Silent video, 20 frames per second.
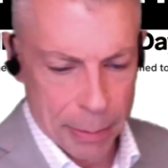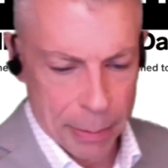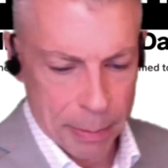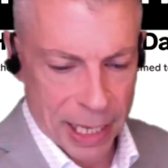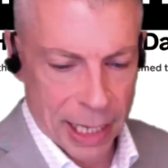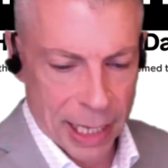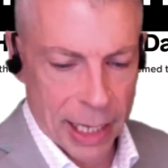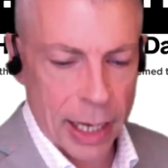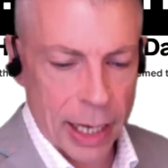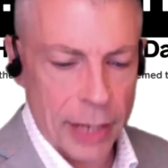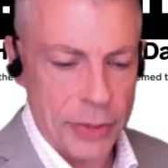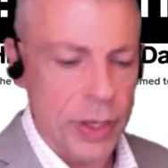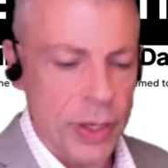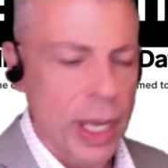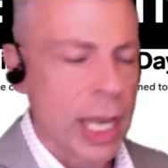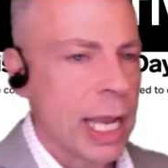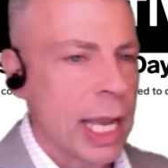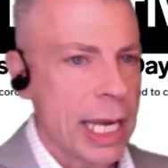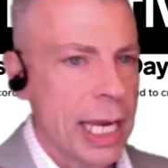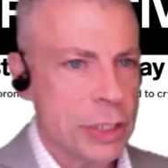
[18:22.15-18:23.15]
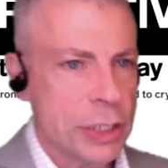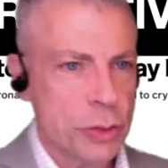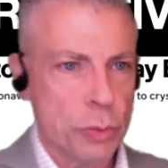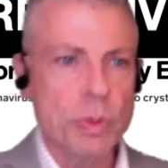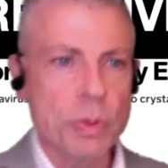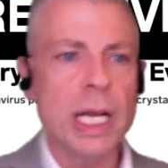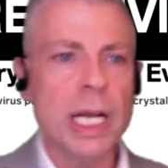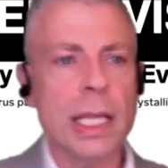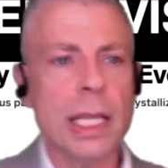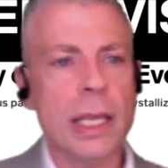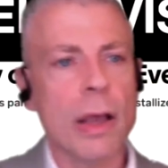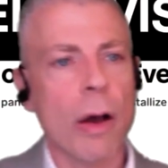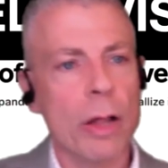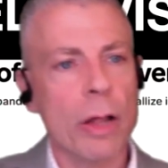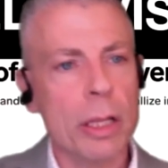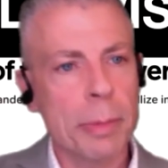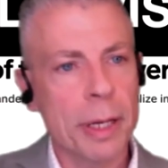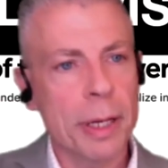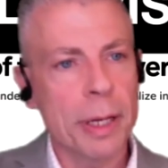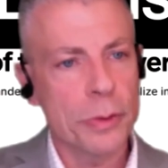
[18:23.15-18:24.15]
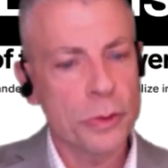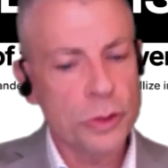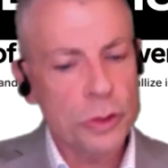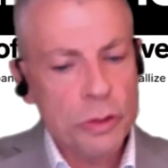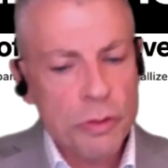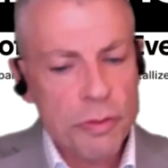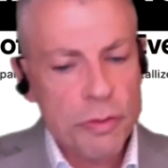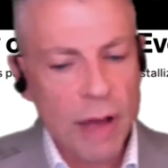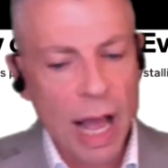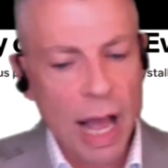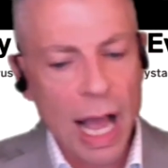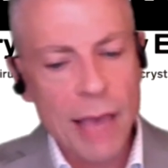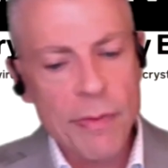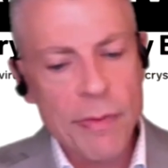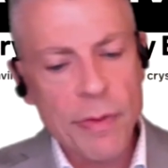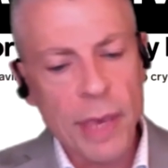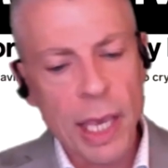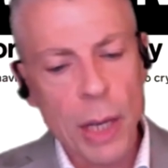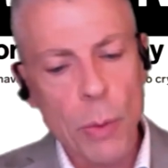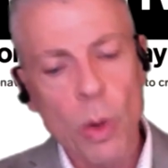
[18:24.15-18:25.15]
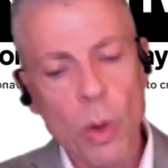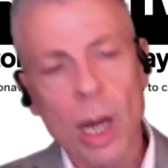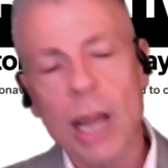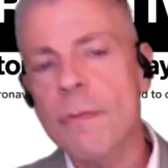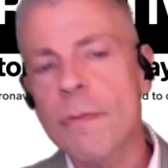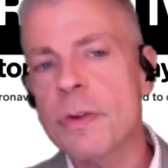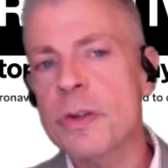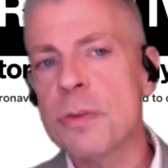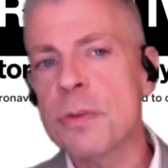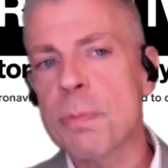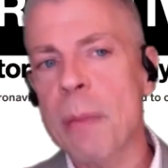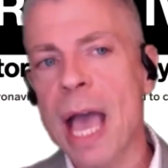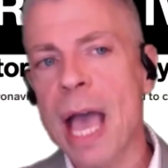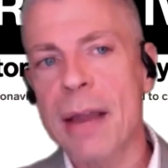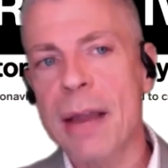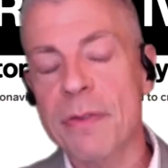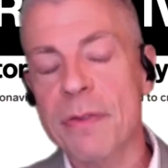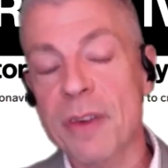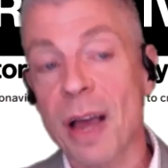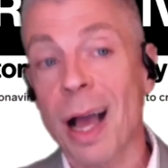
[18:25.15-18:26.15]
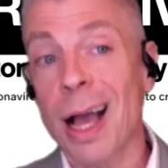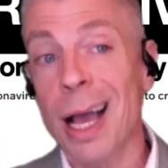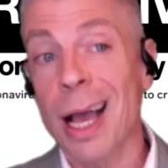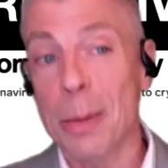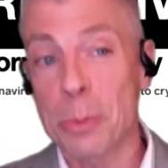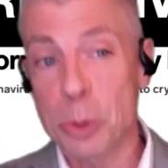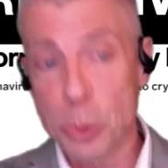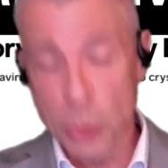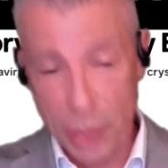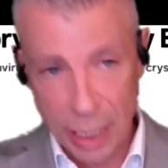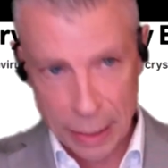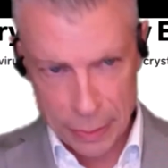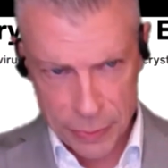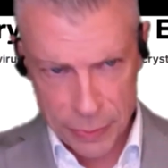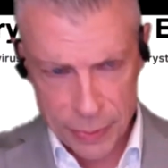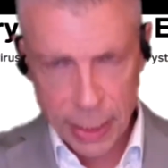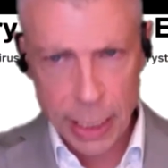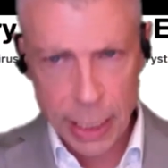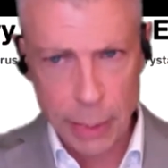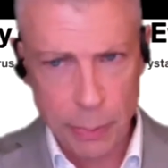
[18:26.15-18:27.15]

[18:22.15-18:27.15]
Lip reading: because it's really all about surviving whatever span of time you can see,